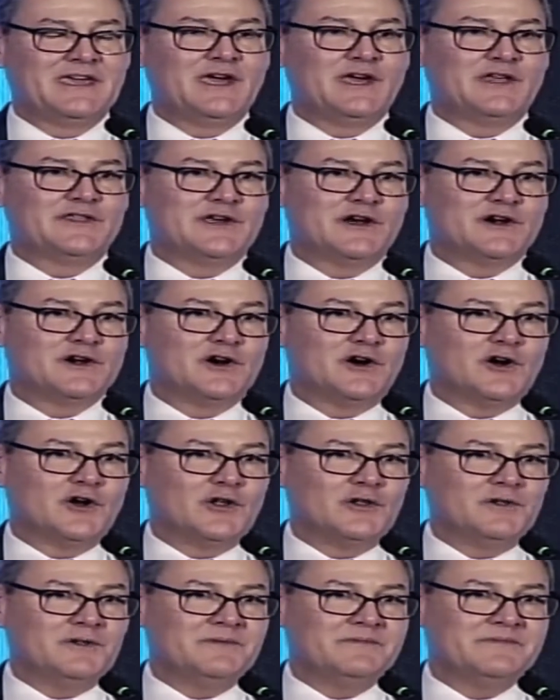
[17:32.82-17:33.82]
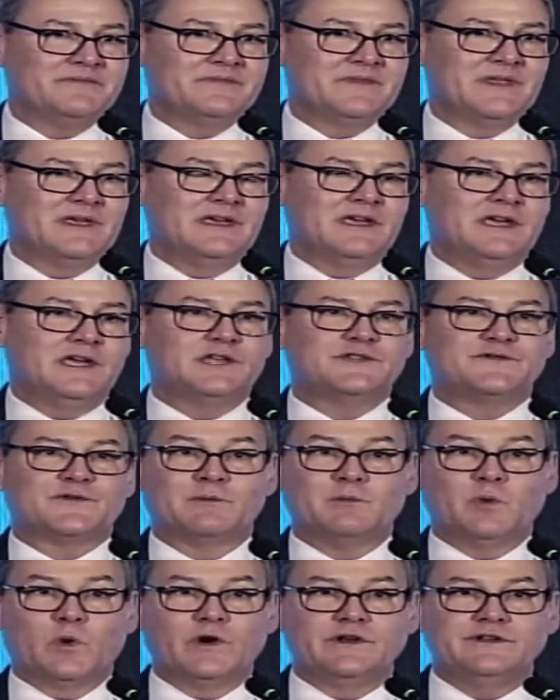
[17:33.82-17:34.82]
Their goal is for
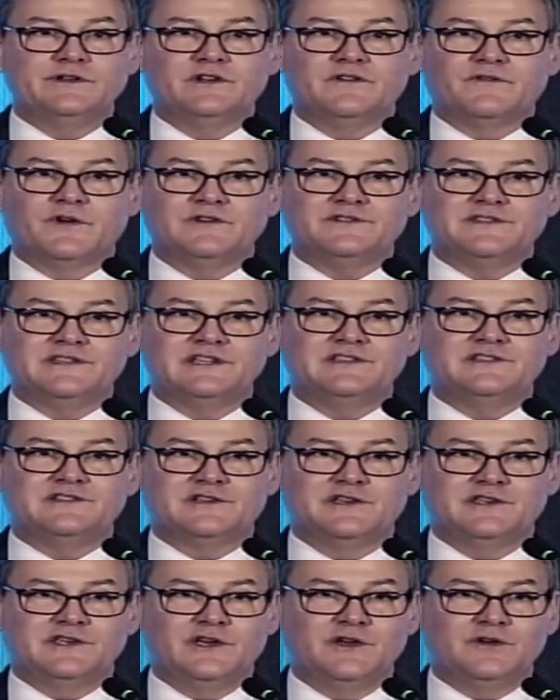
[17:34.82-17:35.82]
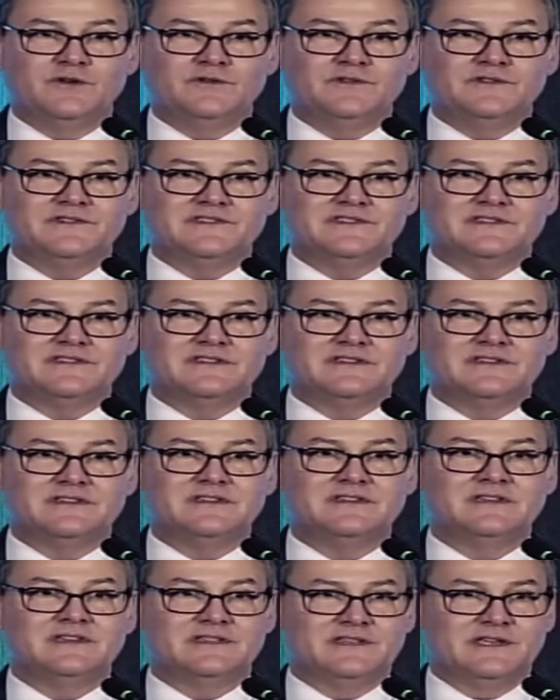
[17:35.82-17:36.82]
more universities to use
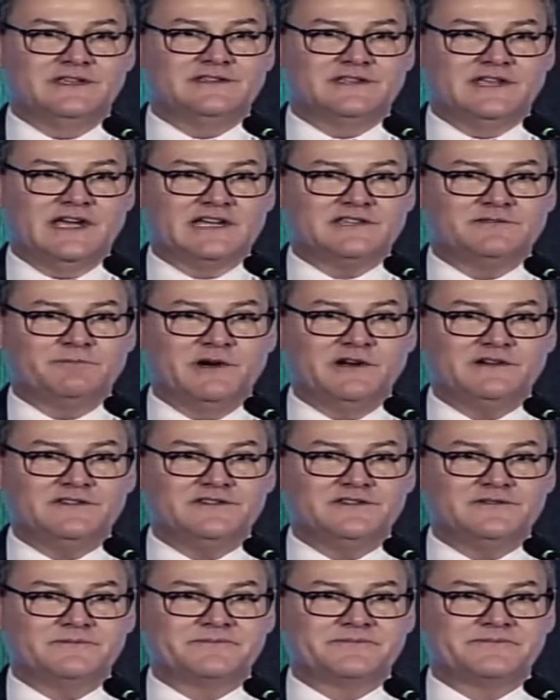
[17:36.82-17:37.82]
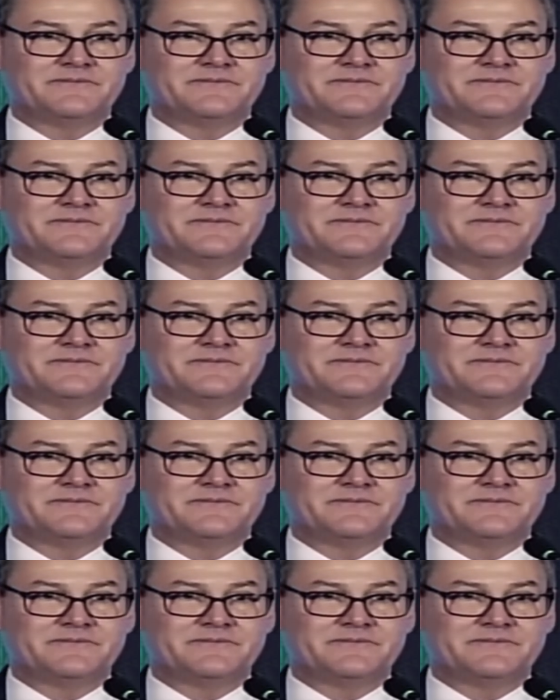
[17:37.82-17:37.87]
these textbooks,